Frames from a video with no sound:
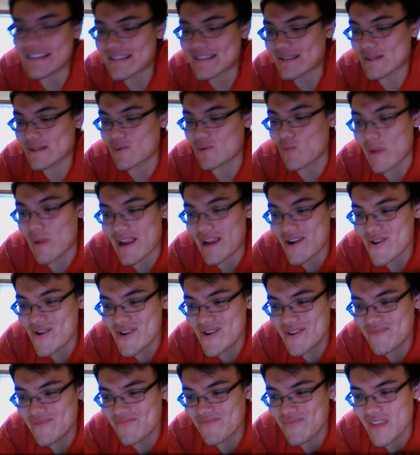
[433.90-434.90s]

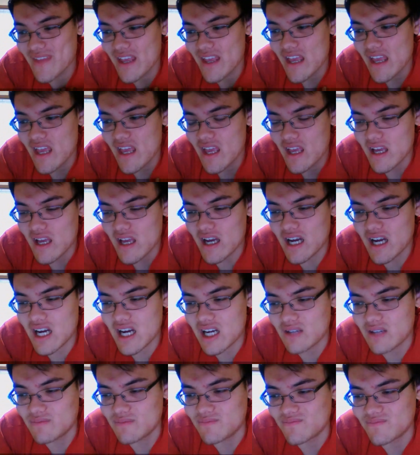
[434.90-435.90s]
squared.
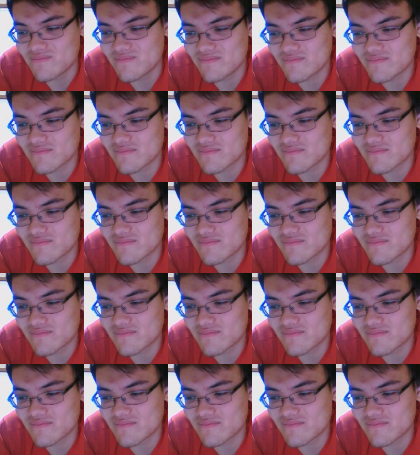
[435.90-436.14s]
I